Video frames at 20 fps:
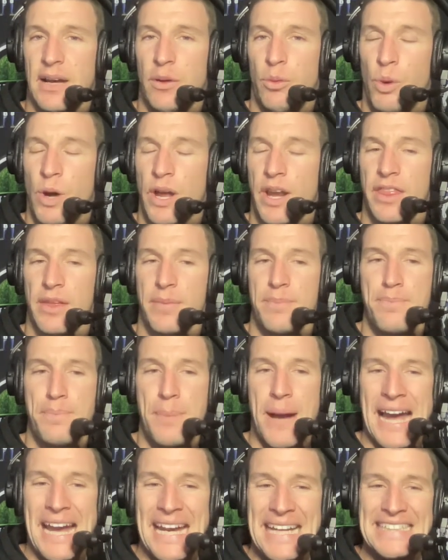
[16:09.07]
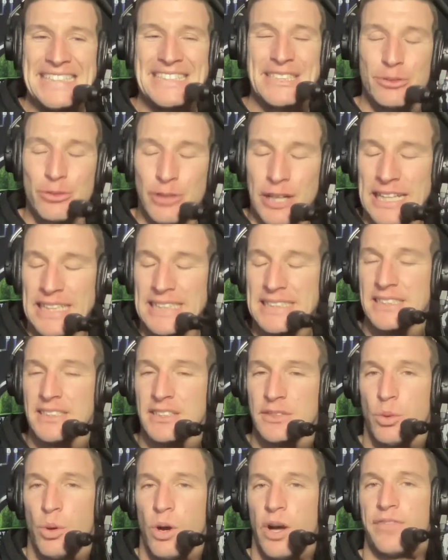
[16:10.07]
one of the major
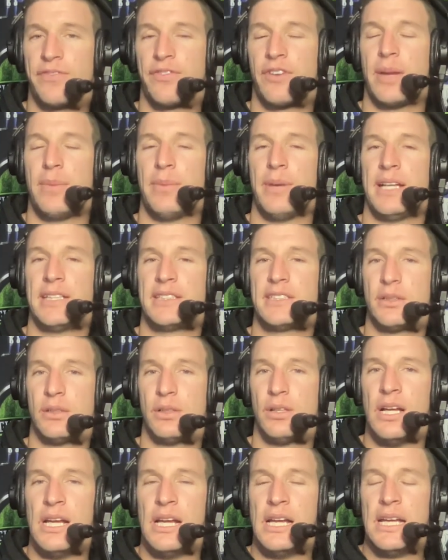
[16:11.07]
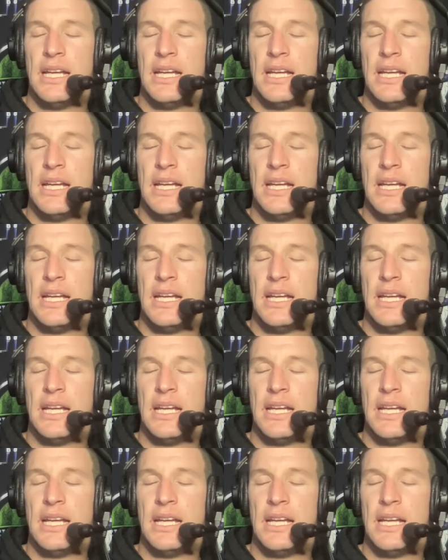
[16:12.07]
reasons why Fremantle